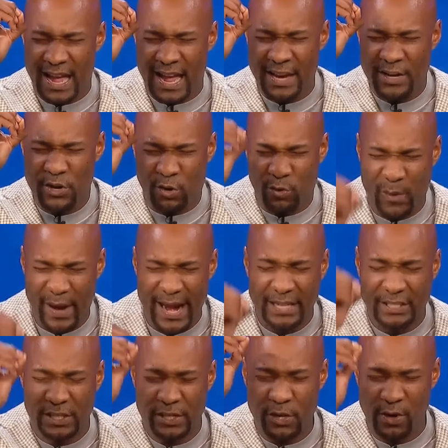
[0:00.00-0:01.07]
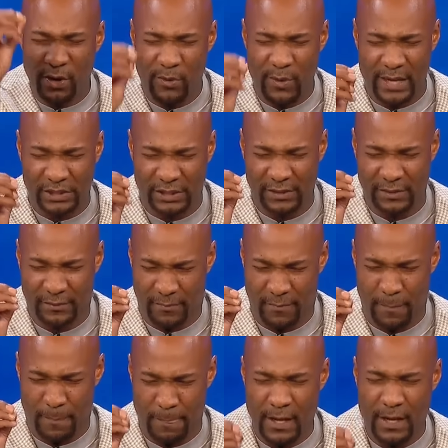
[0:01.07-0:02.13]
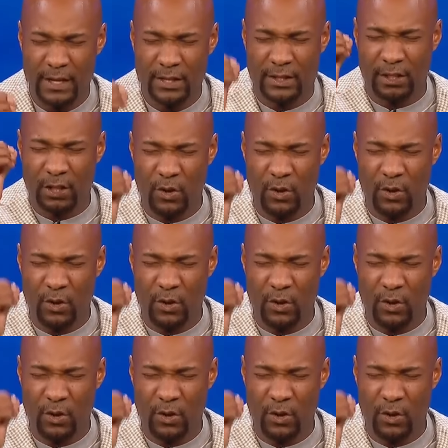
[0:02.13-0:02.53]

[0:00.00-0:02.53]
and your rage and your aggression, the